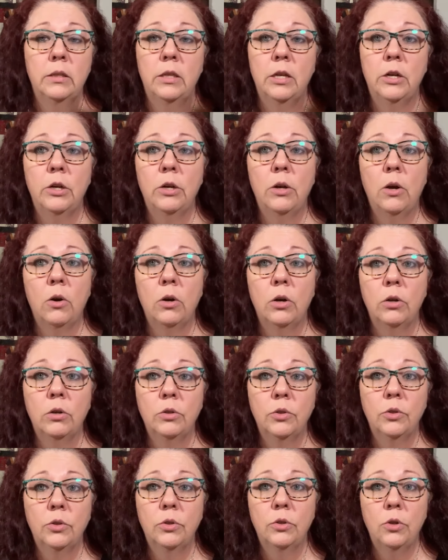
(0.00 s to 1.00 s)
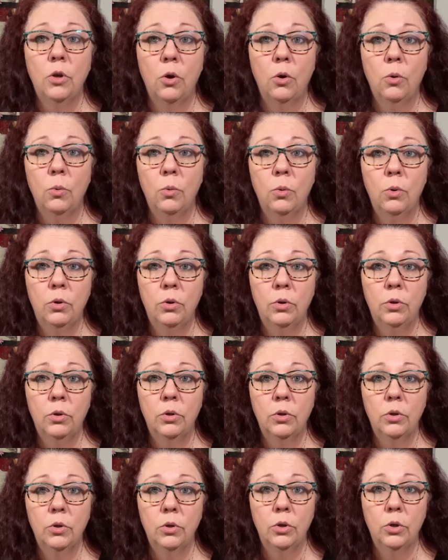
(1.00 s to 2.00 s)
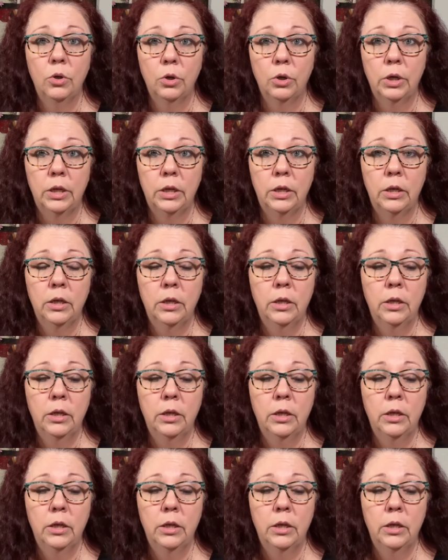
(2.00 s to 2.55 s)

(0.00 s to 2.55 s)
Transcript: They are so good.